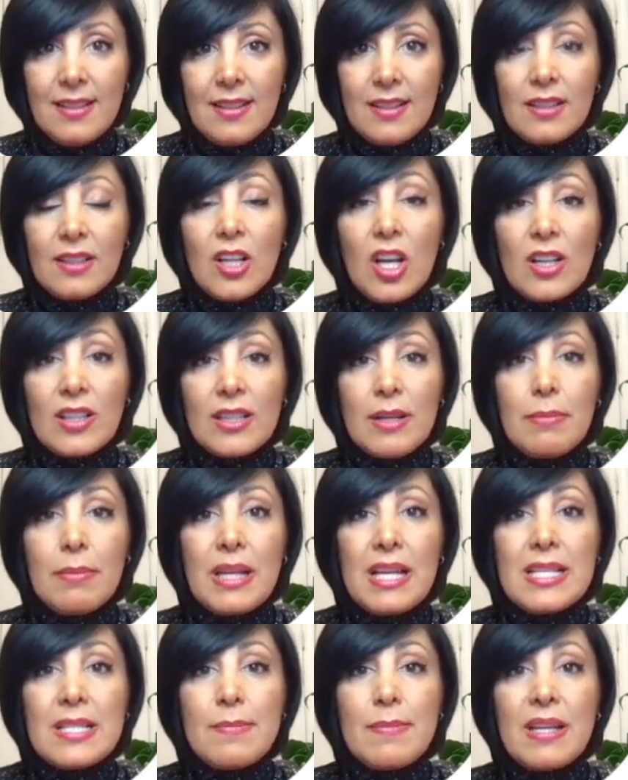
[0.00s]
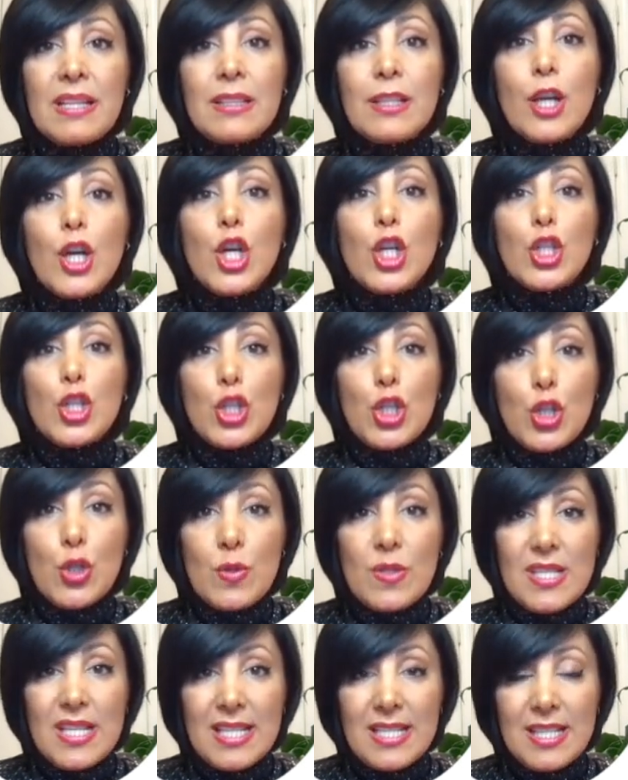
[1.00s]
clock replacement
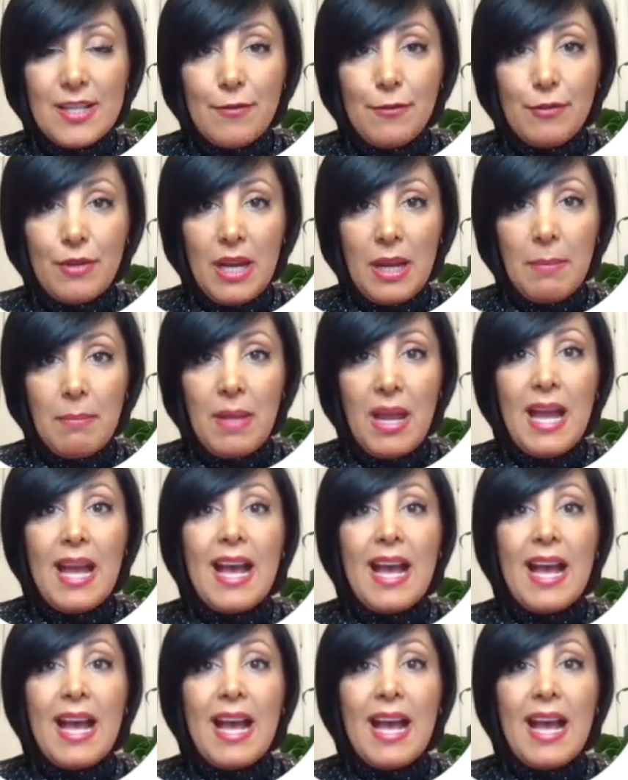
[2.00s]
chooses the frame